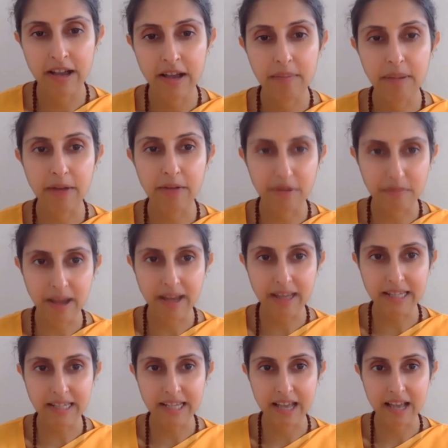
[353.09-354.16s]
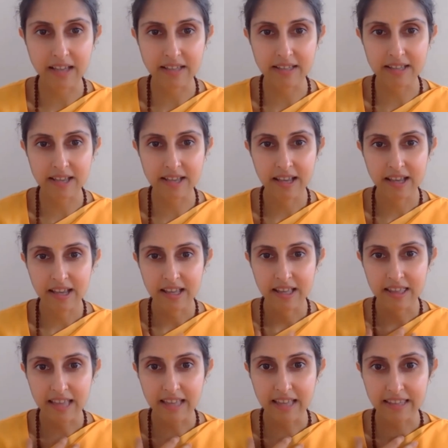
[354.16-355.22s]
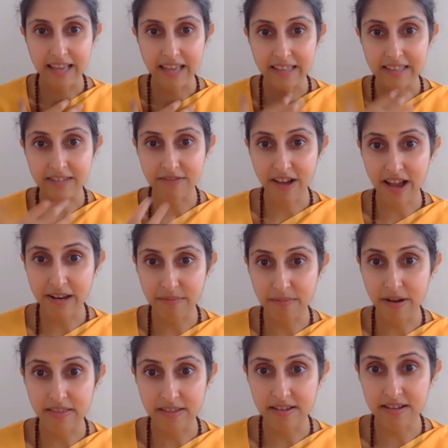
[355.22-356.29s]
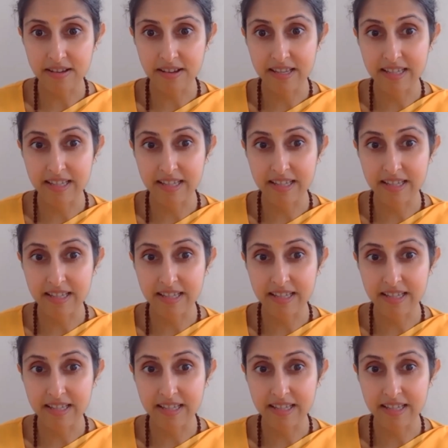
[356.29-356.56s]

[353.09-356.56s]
By reminding us that that Divine Mother